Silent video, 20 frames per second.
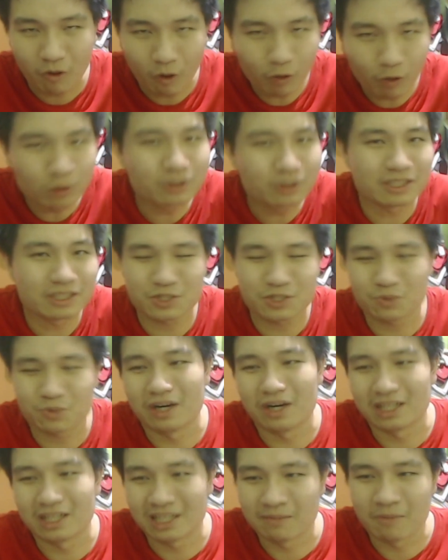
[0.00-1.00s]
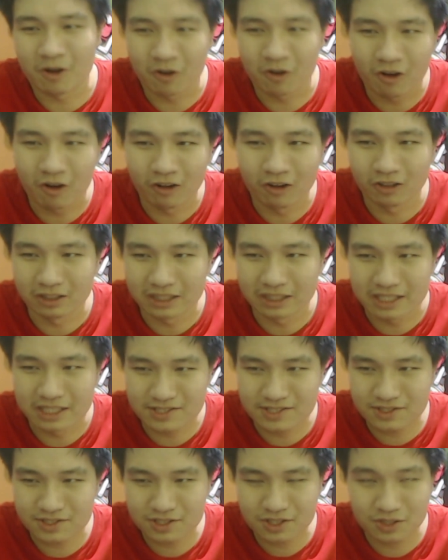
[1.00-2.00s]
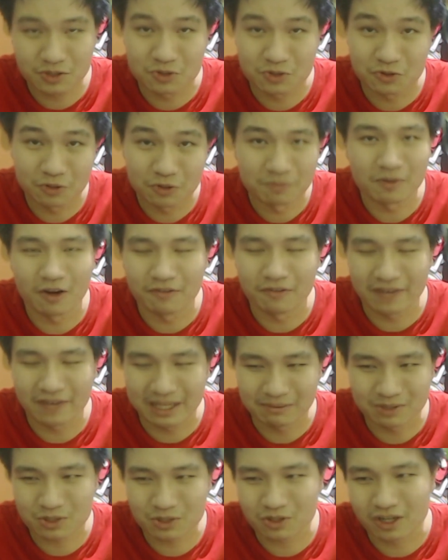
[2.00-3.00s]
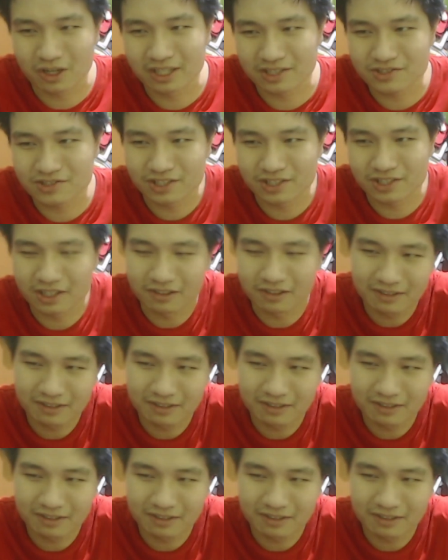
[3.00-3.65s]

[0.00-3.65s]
oldest one among all this group of animatronics, you know.